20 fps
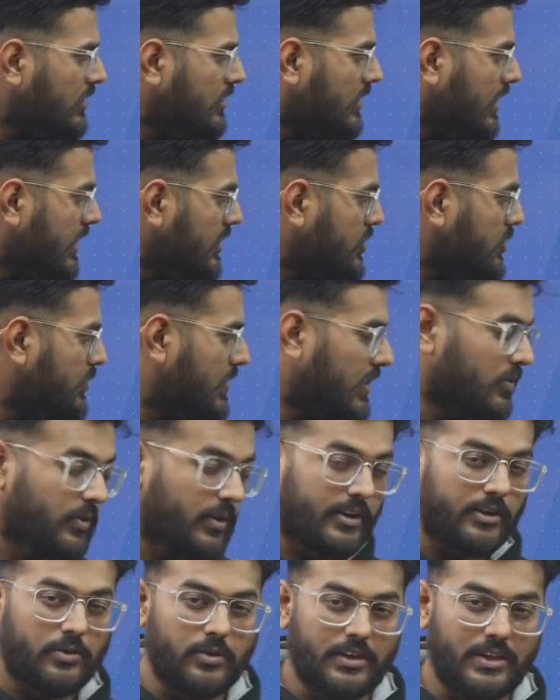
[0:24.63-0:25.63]
things we are
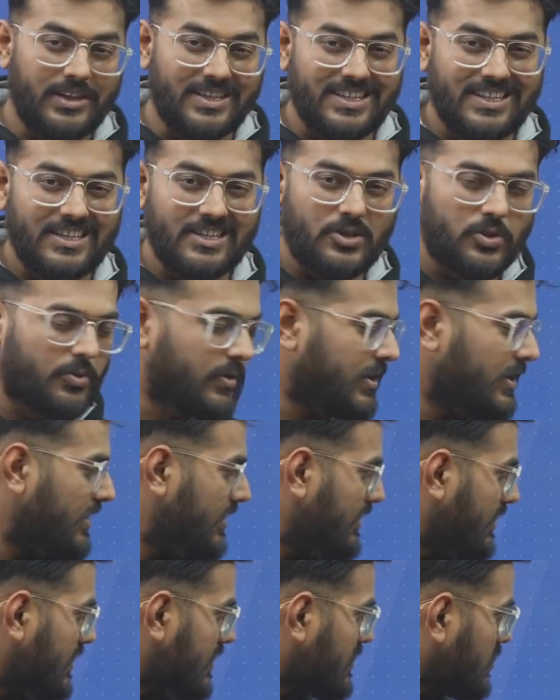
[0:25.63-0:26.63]
going to discuss over here
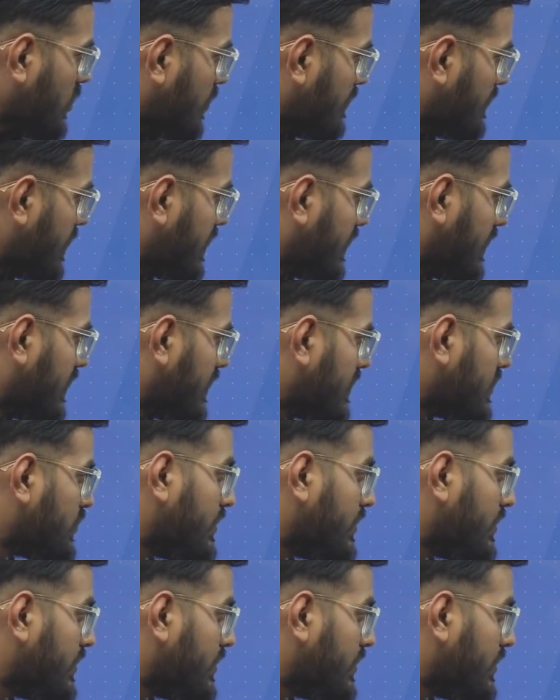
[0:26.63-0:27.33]
in this topic is,